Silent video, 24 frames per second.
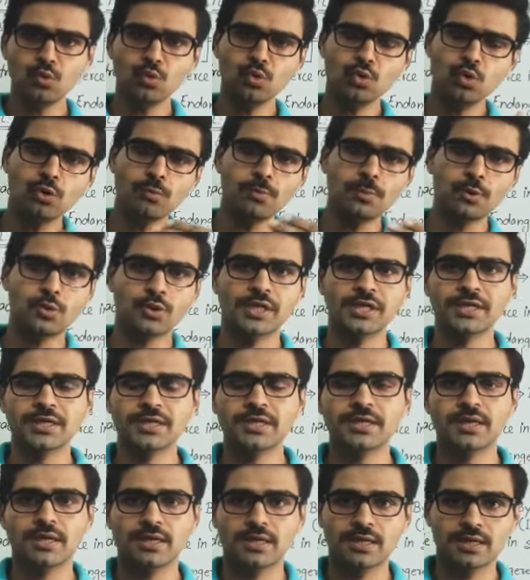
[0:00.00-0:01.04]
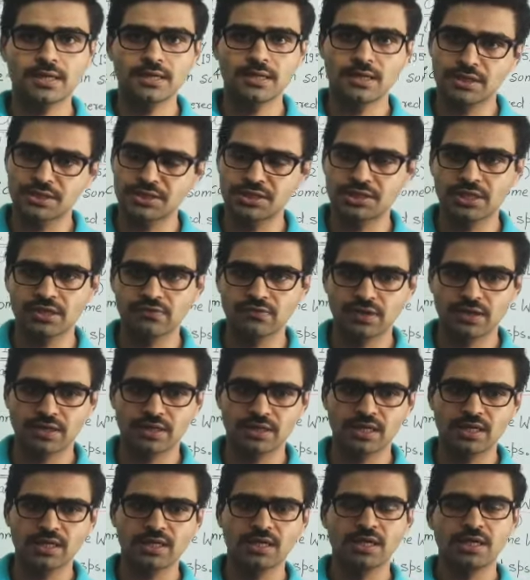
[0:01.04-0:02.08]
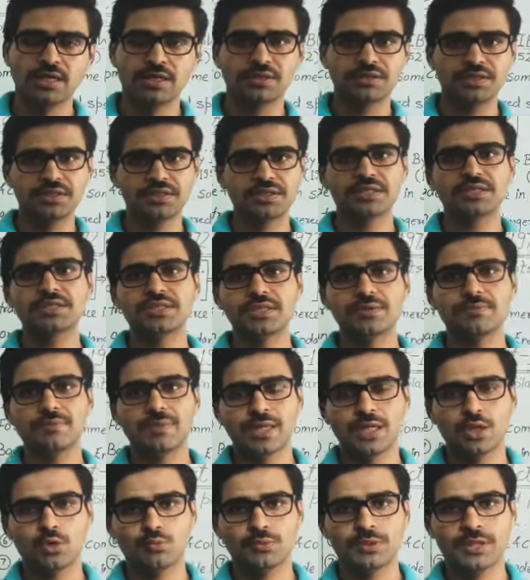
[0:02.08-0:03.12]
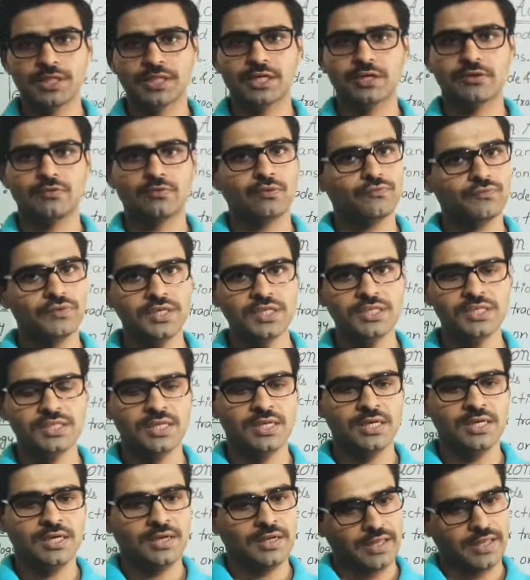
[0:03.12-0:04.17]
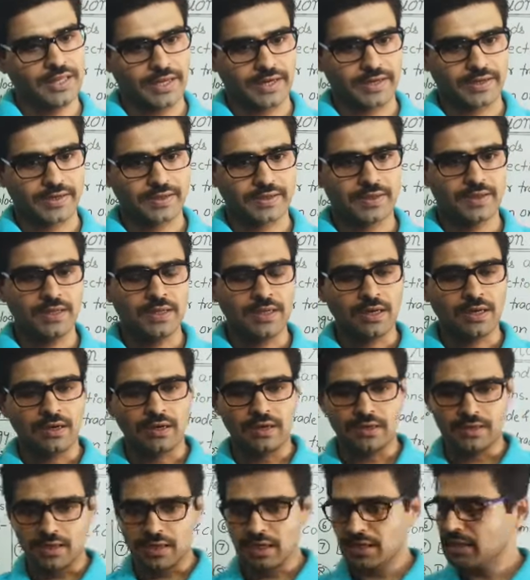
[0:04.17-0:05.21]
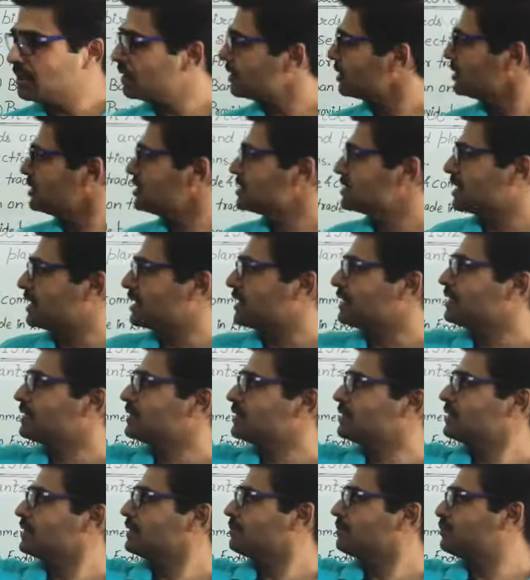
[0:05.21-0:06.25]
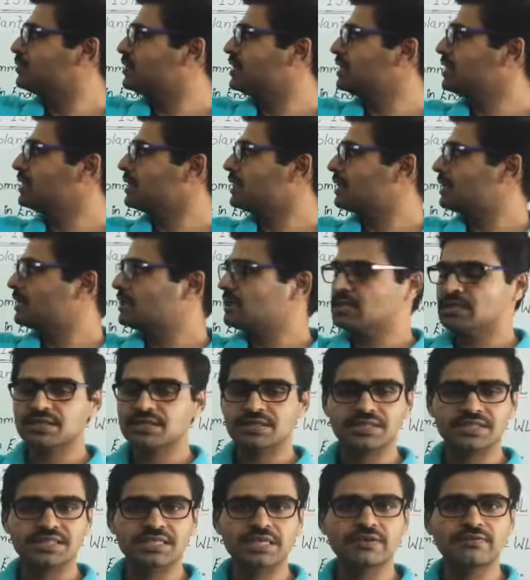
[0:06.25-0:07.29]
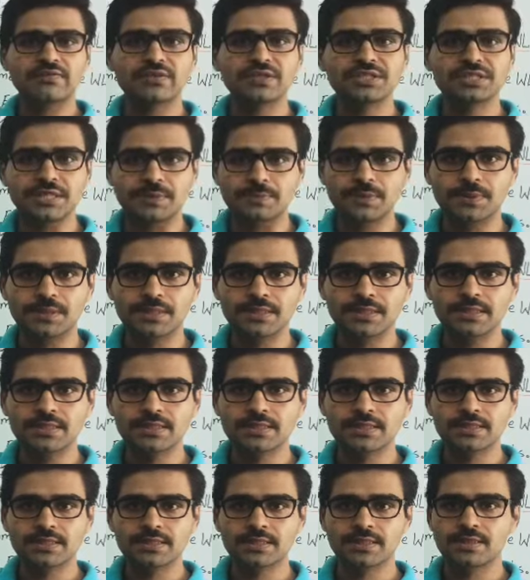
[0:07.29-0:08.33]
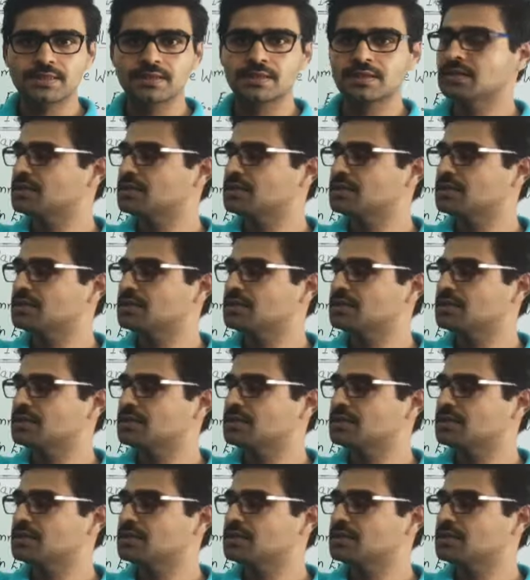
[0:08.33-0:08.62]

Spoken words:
Unko protect karna, conserve karna, this is the main objective of this act. Under this act, there are 7 chapters,